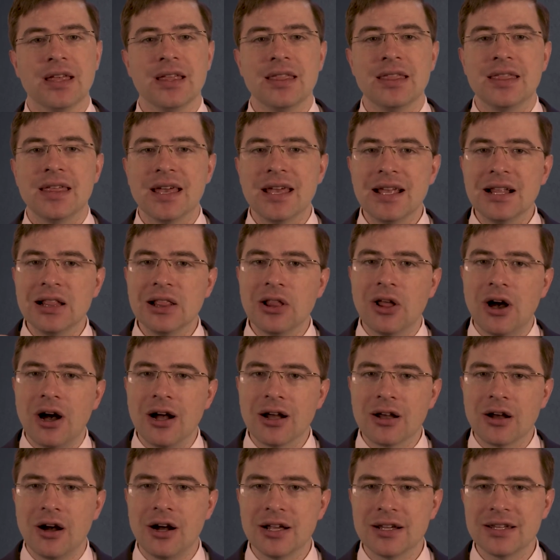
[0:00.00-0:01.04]
They
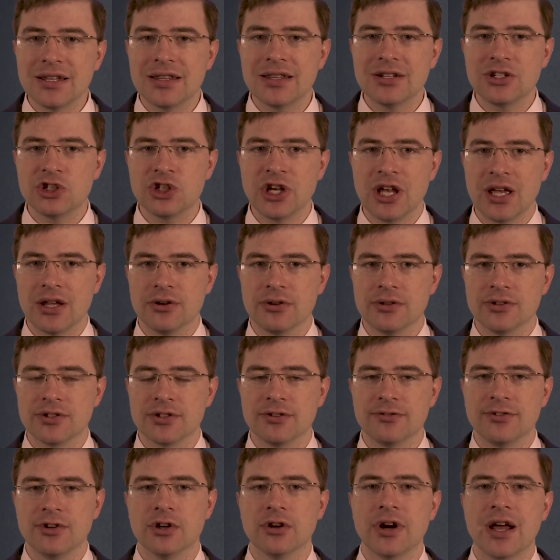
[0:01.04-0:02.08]
lock onto the channels
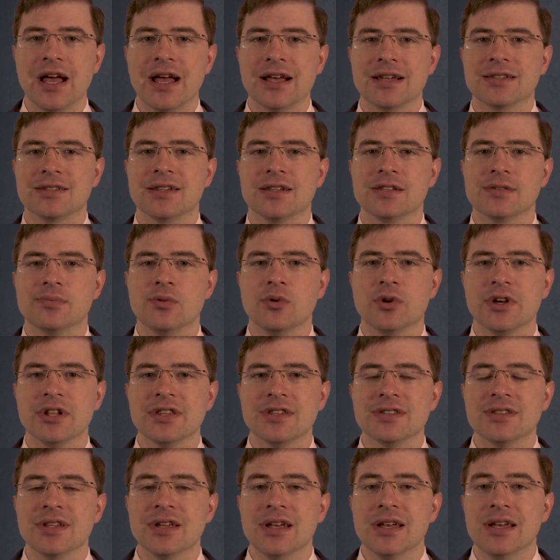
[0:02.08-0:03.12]
of your access
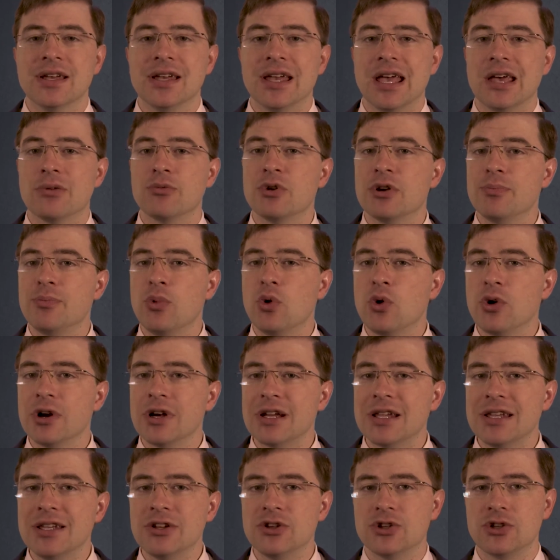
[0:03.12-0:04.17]
points and report
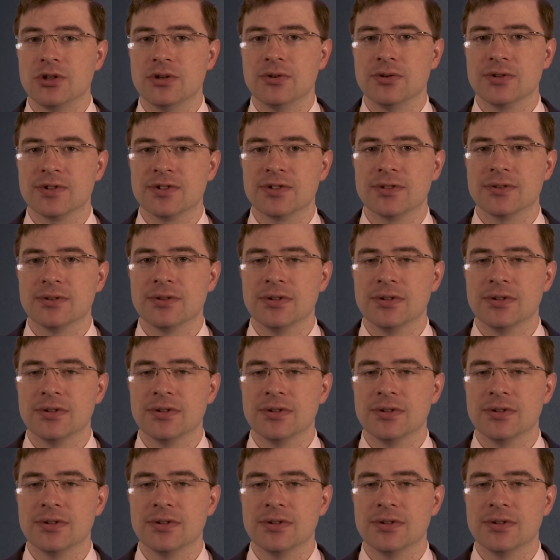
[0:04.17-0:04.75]
issues.